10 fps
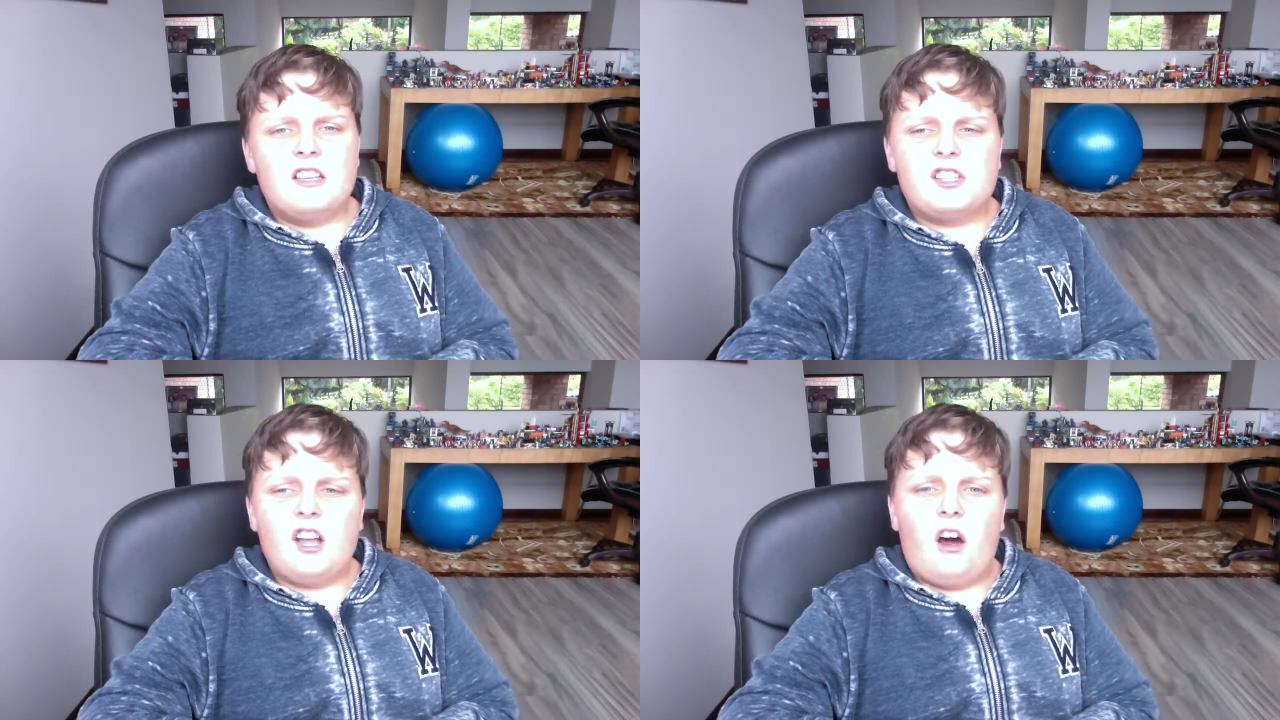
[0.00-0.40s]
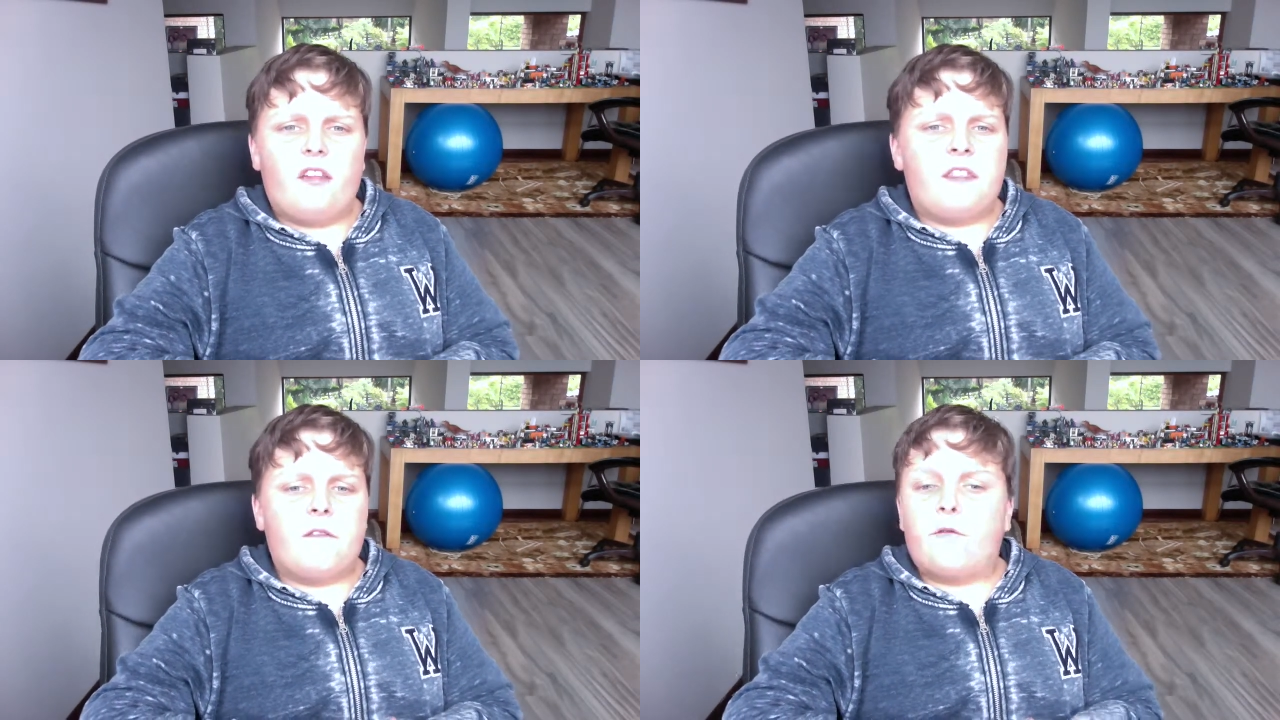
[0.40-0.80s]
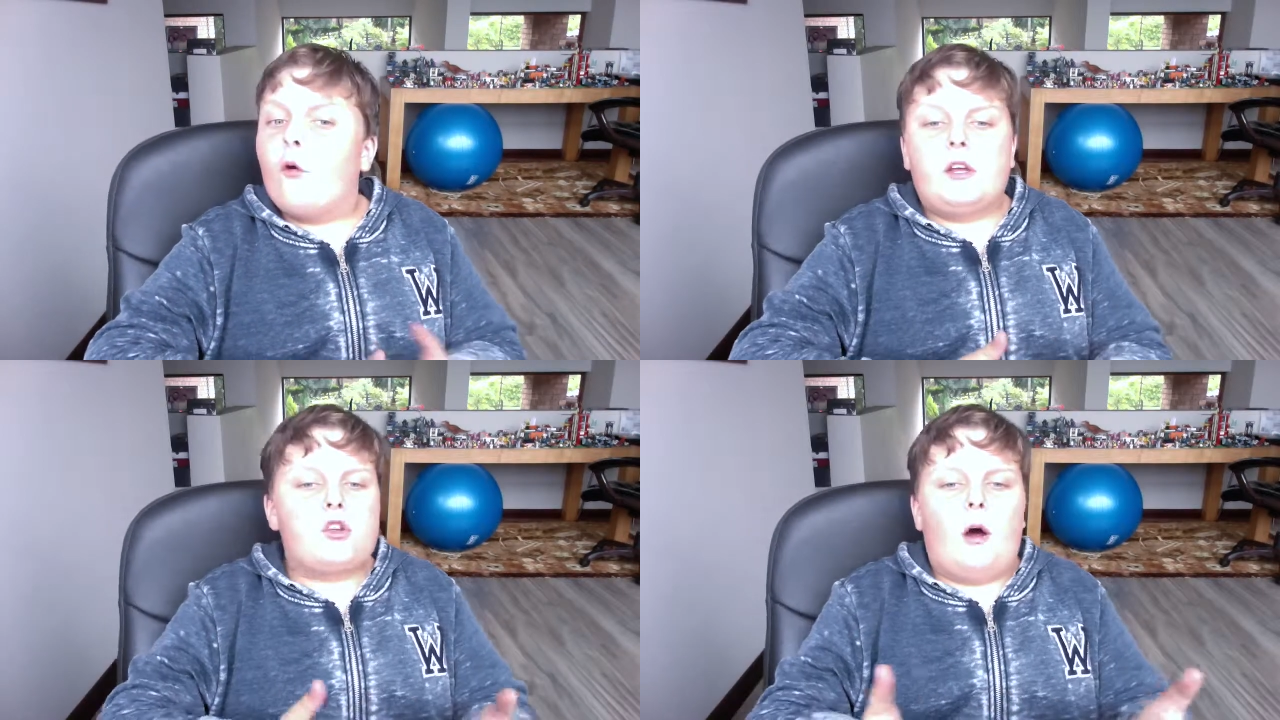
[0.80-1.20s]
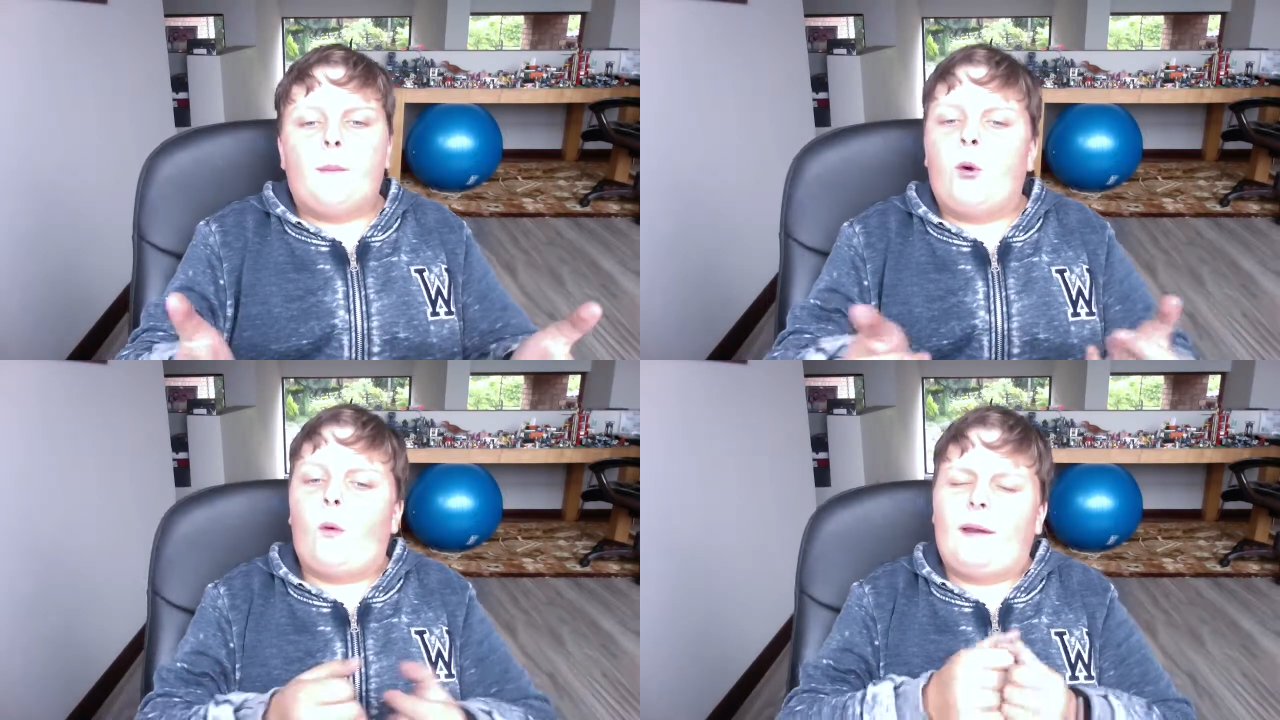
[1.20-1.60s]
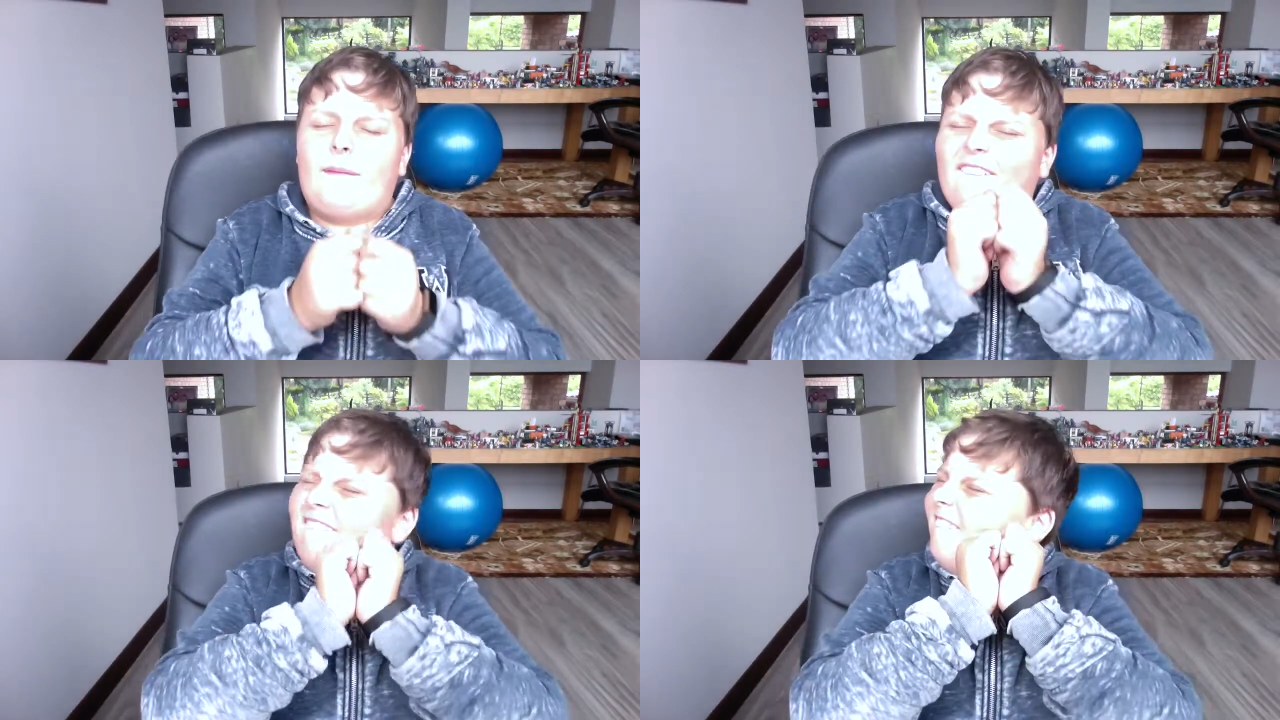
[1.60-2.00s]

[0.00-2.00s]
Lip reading: So yeah, for example, one of my